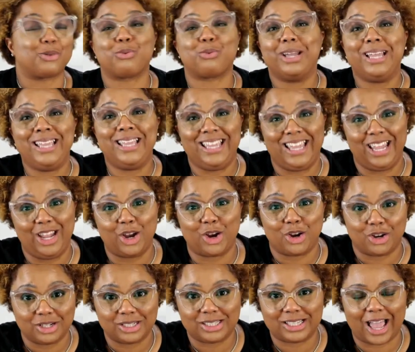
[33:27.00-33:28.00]
3
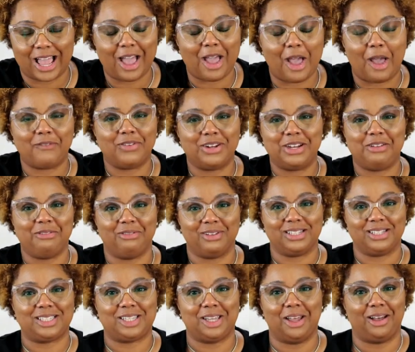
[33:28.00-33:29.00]
years that I haven't
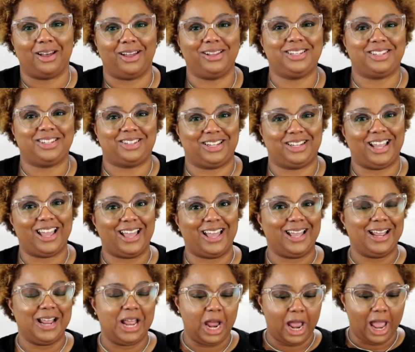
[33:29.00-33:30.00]
even touched
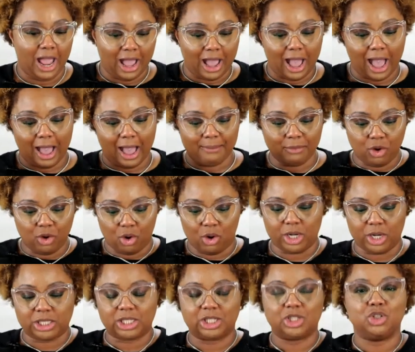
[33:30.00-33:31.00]
yet, I'm
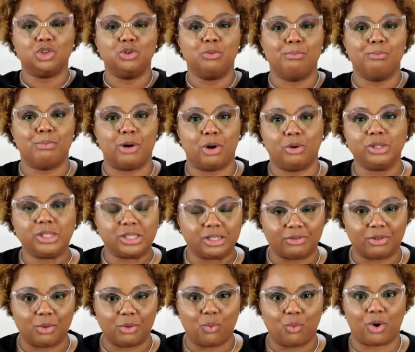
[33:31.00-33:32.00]
going to do most
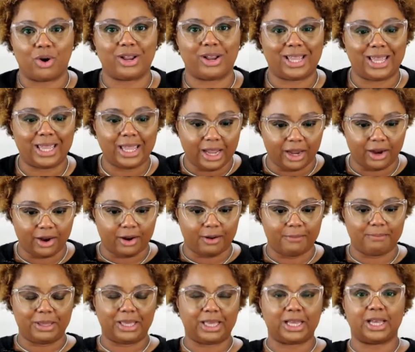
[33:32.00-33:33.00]
of the work
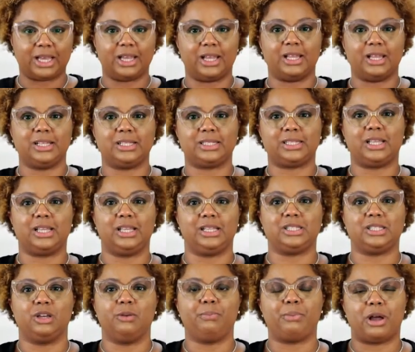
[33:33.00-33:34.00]
here because
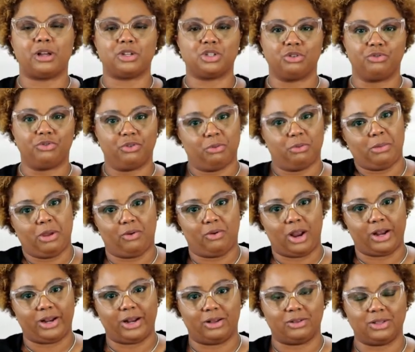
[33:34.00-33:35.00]
it's good posture for me
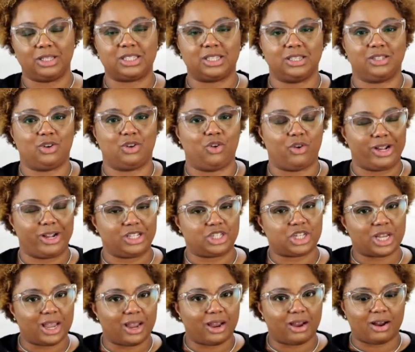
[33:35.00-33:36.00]
right now. This is a great
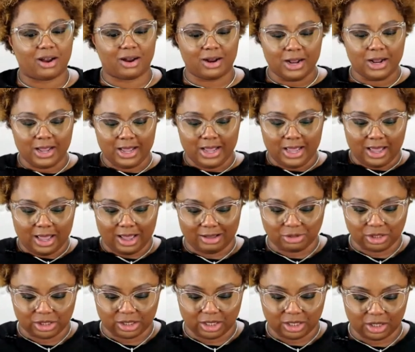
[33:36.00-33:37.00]
chair.
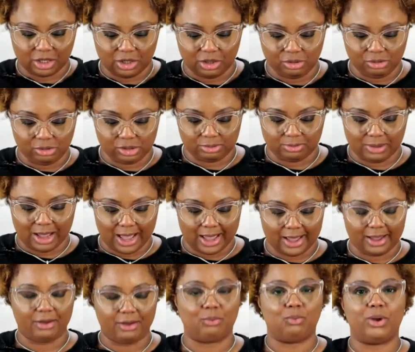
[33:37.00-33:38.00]
I'm just going to use
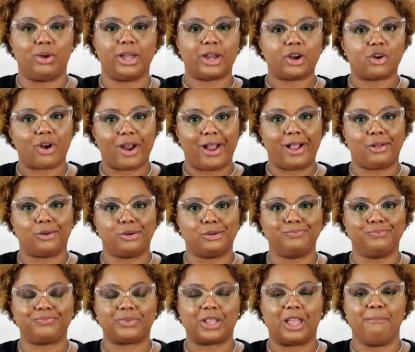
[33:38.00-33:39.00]
my wig
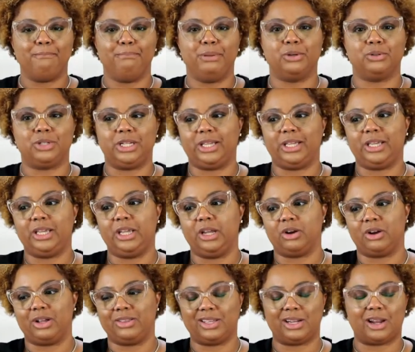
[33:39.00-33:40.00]
cradle and build it
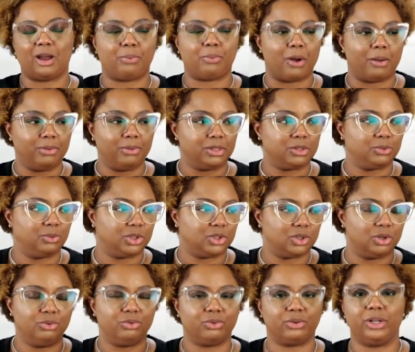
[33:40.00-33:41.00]
here. And then I'll probably
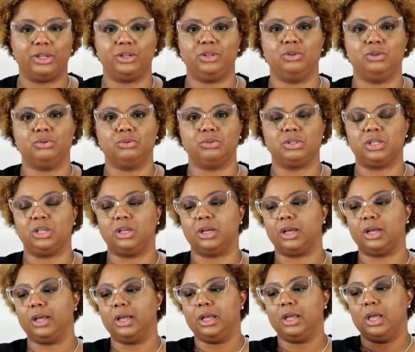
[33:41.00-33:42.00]
switch over and use
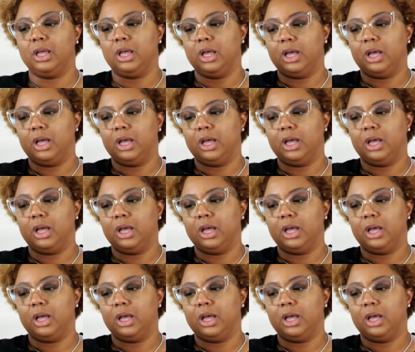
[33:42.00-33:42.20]
the